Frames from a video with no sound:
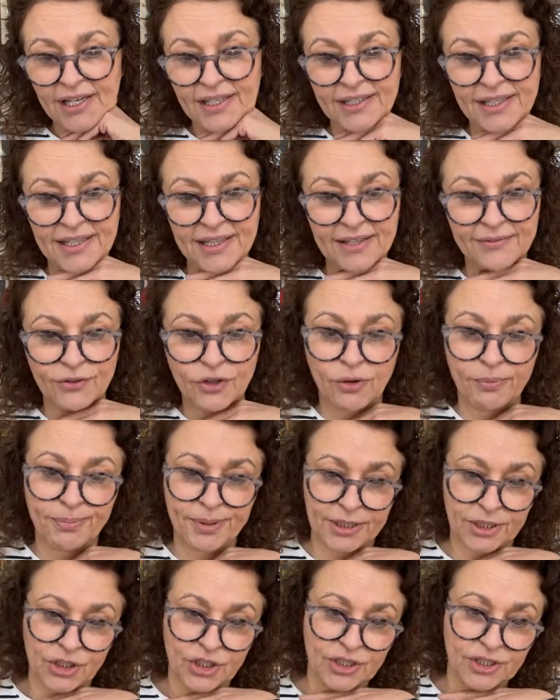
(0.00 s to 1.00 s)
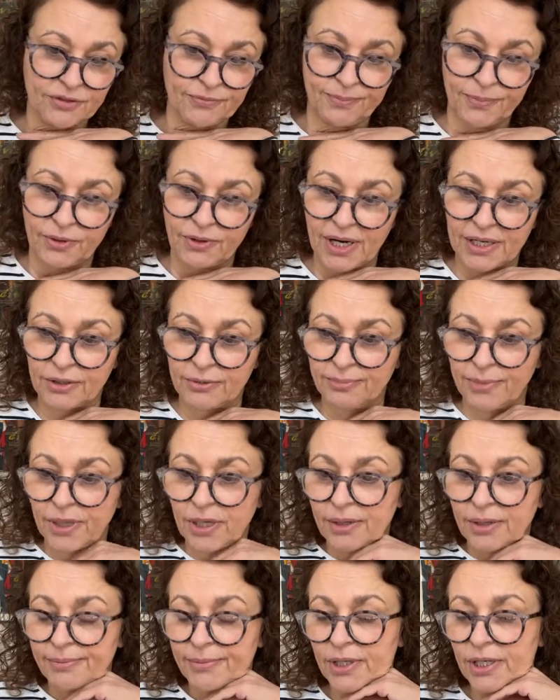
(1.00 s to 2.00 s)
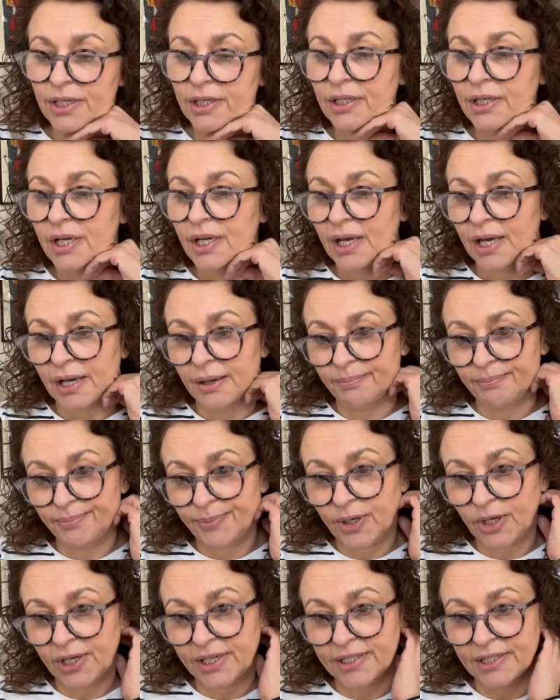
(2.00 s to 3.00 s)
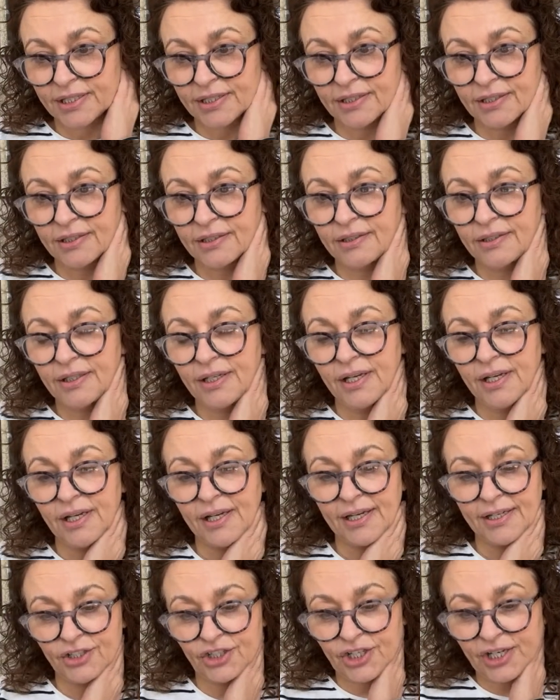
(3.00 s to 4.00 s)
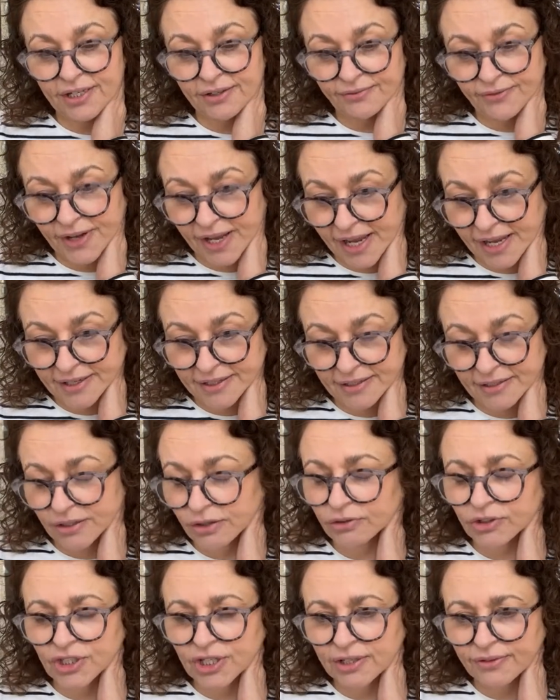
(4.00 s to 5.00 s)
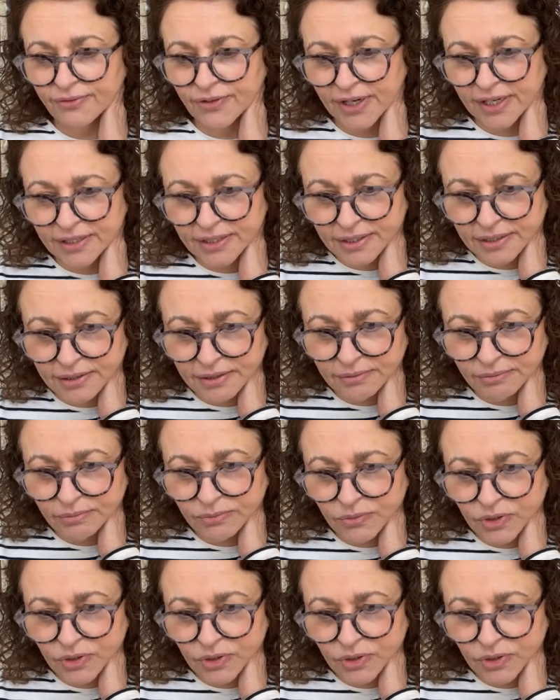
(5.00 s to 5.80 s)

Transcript: And then they've got pictures of Barack Obama and Biden and Jennifer, and um, not Jennifer Aniston,